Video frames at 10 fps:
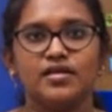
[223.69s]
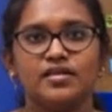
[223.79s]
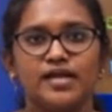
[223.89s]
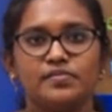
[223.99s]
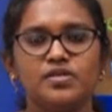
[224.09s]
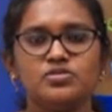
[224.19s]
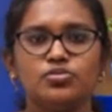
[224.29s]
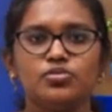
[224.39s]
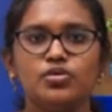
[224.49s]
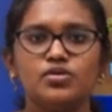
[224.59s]
that means
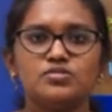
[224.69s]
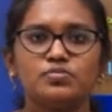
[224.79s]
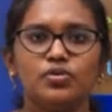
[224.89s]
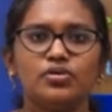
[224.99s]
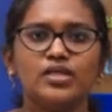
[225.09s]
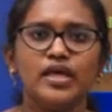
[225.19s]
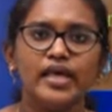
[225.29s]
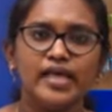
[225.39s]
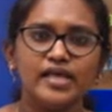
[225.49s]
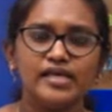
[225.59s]
who knows both
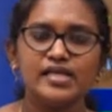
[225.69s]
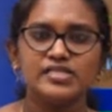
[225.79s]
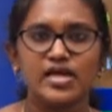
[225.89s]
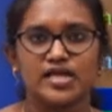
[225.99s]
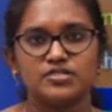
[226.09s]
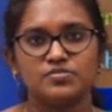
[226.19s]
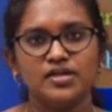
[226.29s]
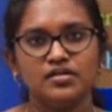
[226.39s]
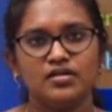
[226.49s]
English as well